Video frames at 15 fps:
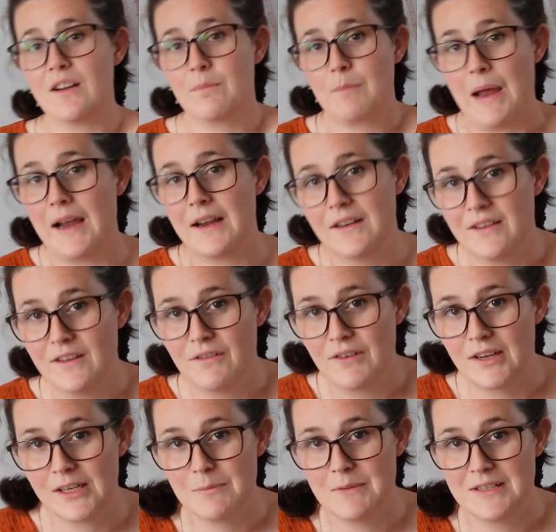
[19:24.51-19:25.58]
pattern
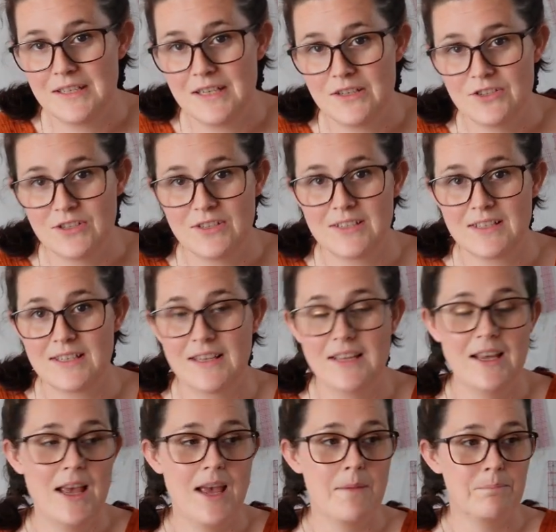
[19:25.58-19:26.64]
recommendations,
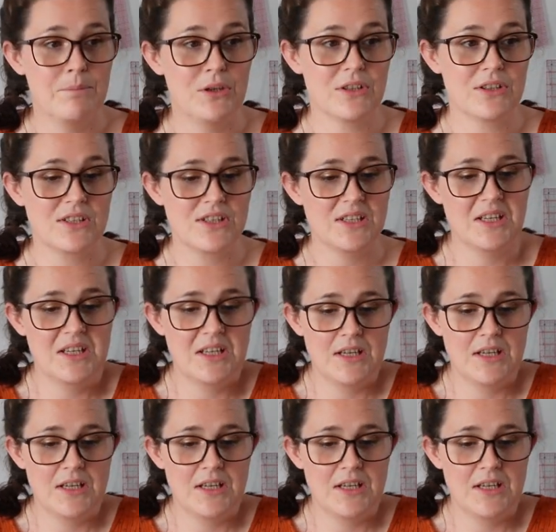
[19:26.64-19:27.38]
but